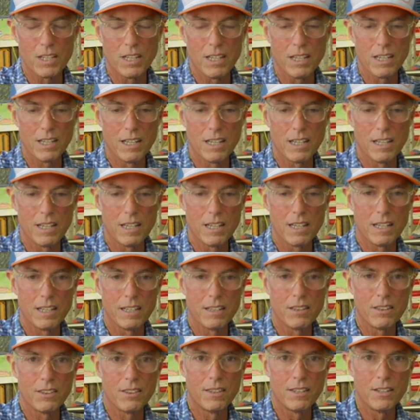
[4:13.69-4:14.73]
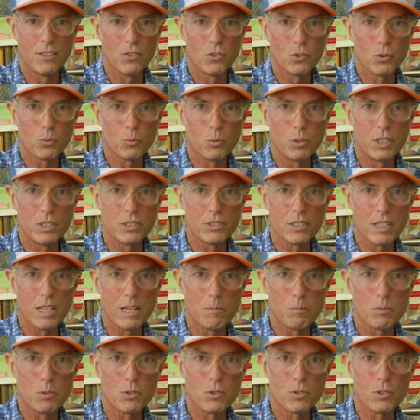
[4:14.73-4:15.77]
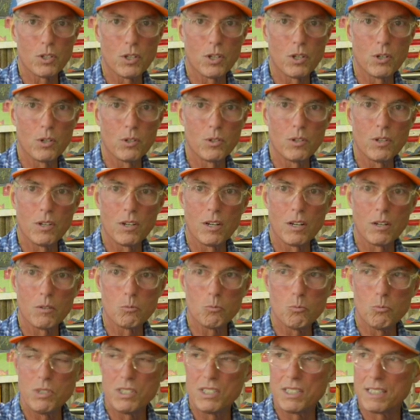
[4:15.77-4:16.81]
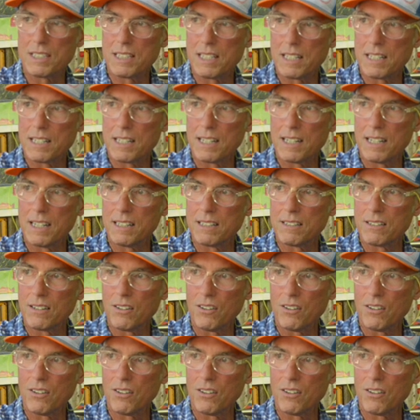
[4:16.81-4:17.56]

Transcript: And this week's episode on Wednesday night,